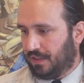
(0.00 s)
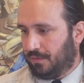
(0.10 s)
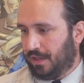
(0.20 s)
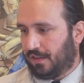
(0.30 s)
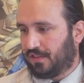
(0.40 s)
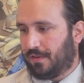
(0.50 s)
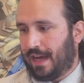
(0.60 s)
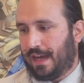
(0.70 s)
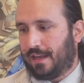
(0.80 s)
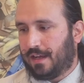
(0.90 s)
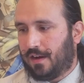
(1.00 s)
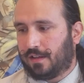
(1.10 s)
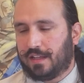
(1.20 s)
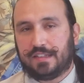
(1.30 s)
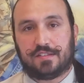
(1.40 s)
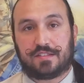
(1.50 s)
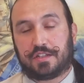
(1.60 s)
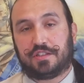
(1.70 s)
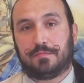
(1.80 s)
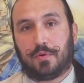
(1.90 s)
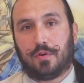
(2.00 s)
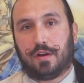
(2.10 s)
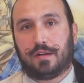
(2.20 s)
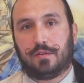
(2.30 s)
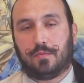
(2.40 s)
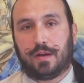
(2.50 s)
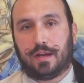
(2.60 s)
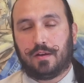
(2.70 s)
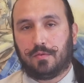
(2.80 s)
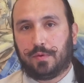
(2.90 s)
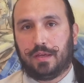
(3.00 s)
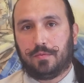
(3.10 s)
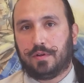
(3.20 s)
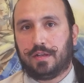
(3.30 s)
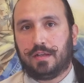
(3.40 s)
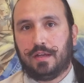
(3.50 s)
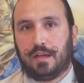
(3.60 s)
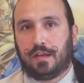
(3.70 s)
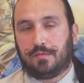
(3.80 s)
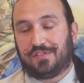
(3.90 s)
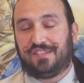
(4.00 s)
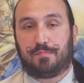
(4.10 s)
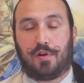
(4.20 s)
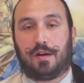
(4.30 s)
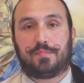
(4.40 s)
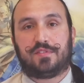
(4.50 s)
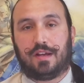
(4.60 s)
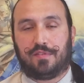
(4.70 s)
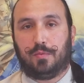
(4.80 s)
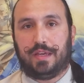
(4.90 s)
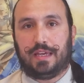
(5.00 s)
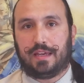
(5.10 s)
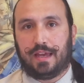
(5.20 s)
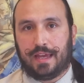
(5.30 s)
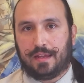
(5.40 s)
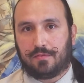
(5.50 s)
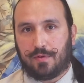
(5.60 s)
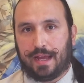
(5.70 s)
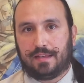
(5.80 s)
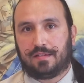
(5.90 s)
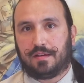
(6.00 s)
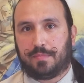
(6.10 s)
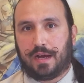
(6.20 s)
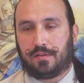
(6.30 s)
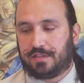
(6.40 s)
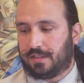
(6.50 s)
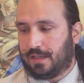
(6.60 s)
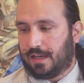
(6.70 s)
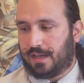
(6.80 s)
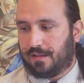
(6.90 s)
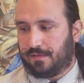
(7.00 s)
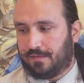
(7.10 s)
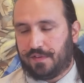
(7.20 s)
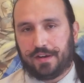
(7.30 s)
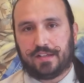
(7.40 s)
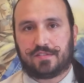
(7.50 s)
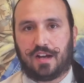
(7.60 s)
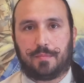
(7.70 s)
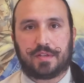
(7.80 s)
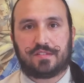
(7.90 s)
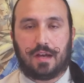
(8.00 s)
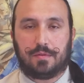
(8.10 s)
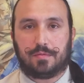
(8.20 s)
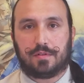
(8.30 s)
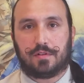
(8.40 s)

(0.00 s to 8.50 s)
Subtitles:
We also had an online discussion board where we would receive prompts every week and write about the various topics that we were